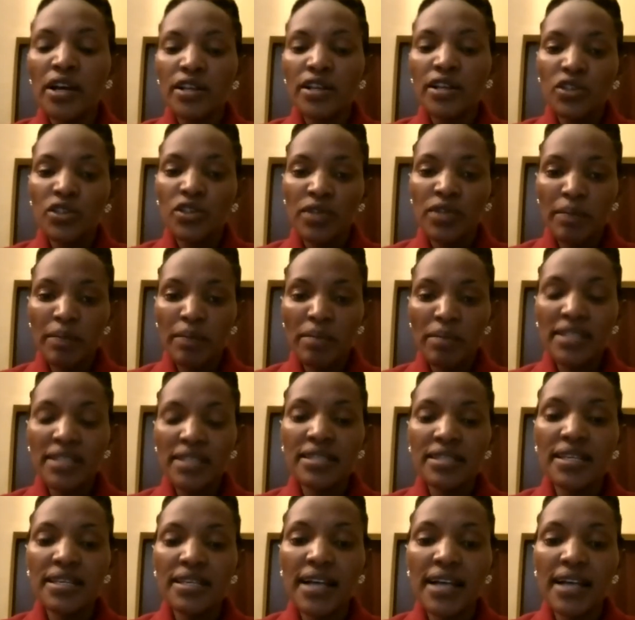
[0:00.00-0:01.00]
So the best
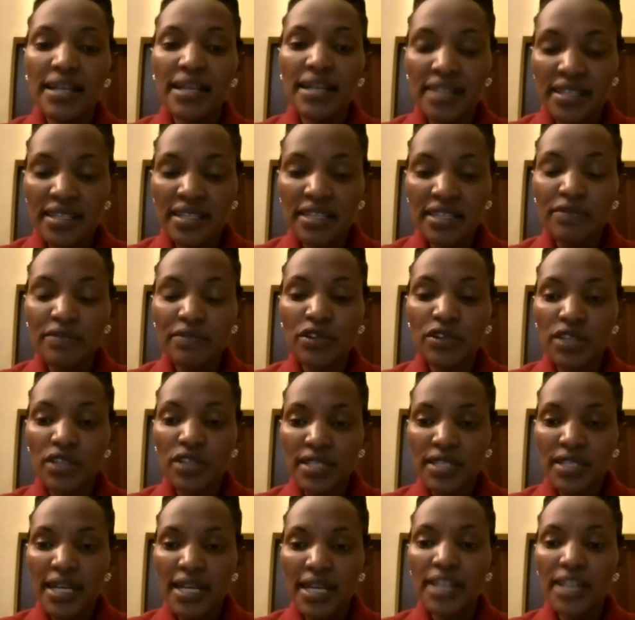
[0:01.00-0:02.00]
thing as a civil
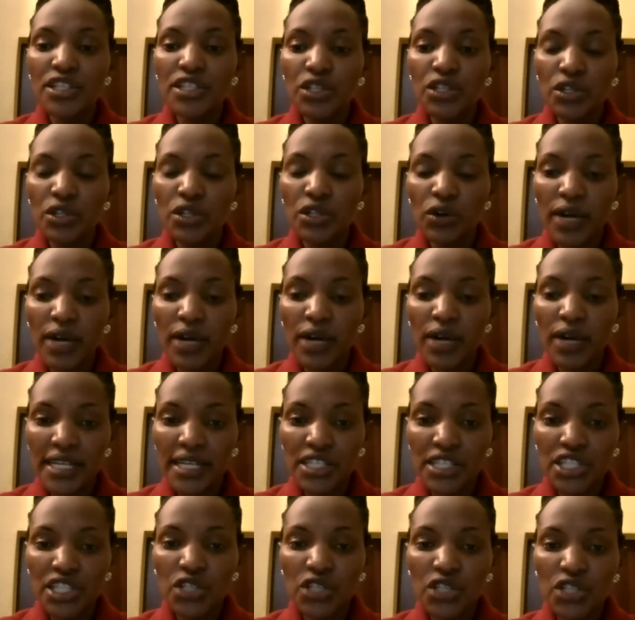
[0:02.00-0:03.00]
society
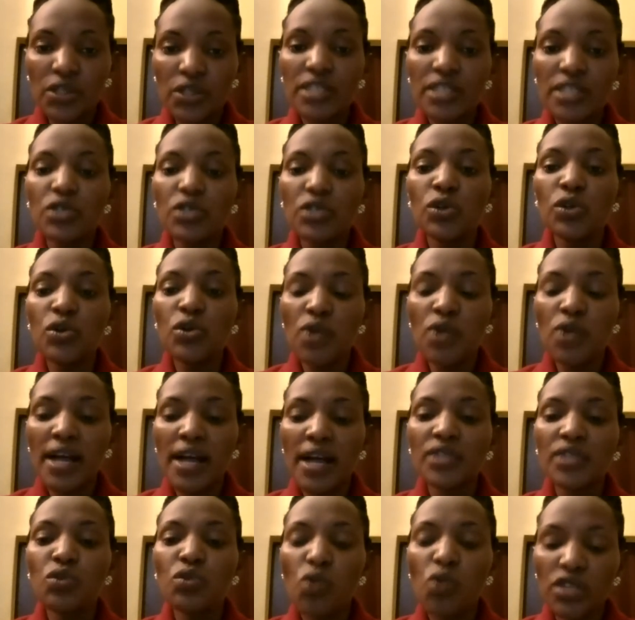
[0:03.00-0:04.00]
organization is to look at
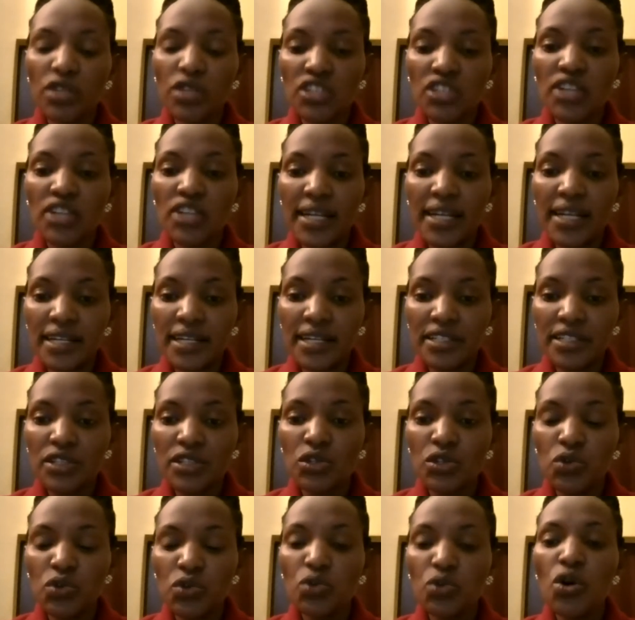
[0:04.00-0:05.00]
what journalists
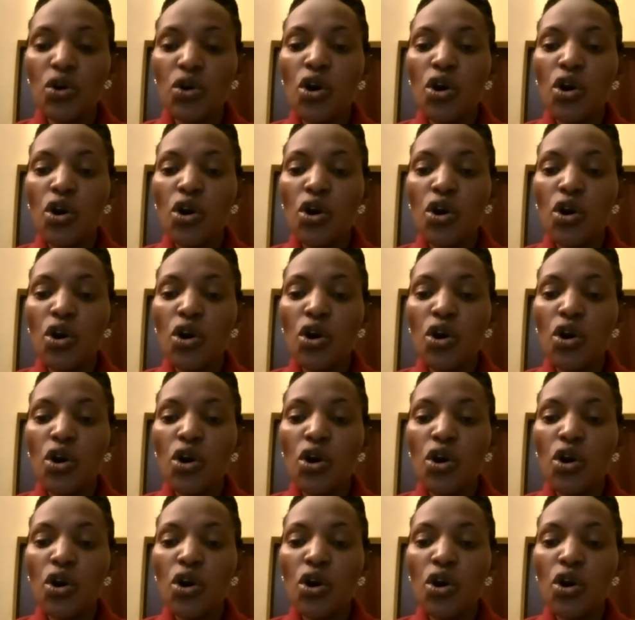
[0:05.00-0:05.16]
do.